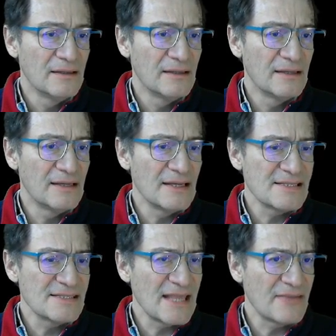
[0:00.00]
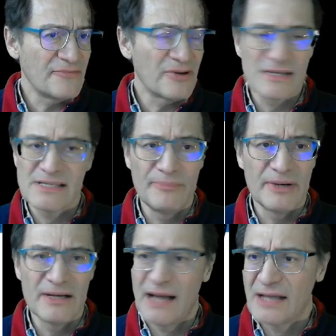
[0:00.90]
Let's take, for example,
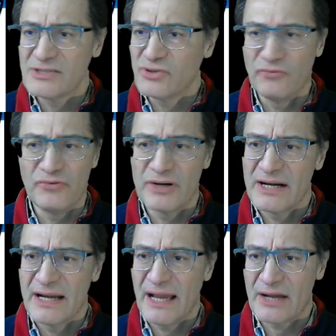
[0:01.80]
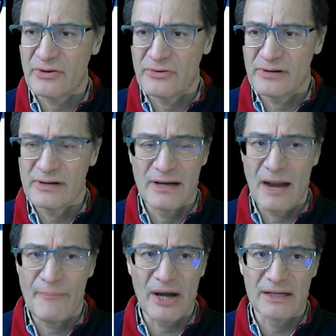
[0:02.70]
a software error, a
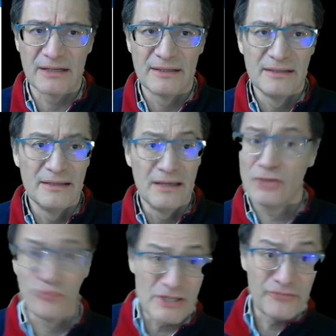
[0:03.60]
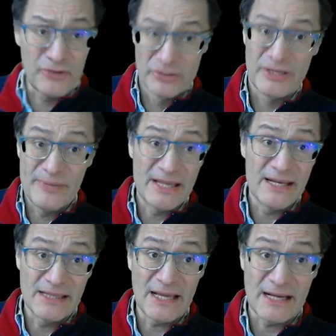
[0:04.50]
bug. It was from the beginning
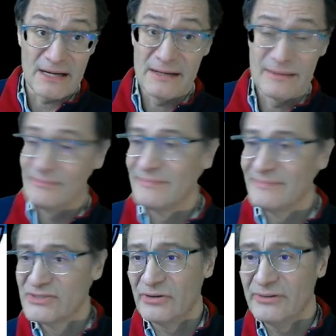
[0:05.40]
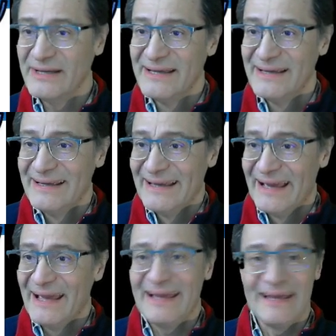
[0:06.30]
there. So
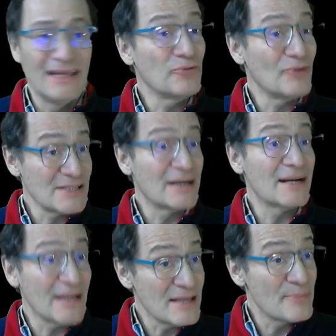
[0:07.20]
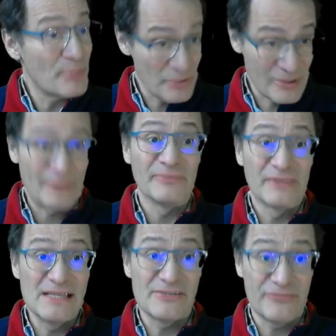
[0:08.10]
it was already programmed,
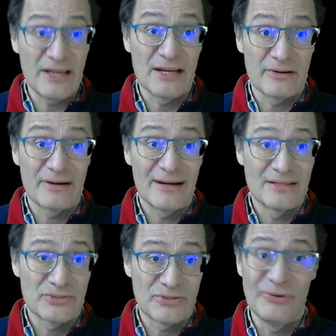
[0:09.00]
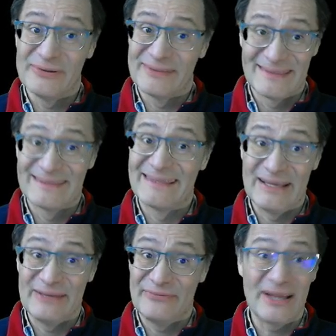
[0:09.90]
this failure. So the
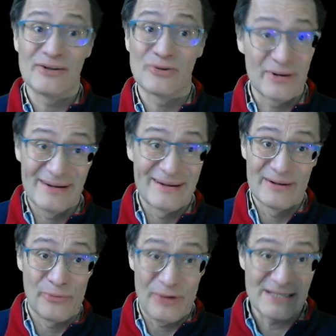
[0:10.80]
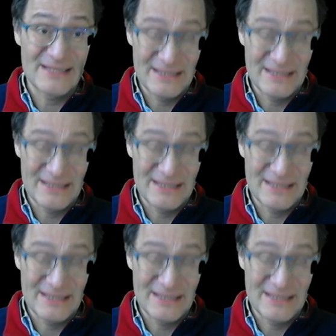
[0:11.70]
failure was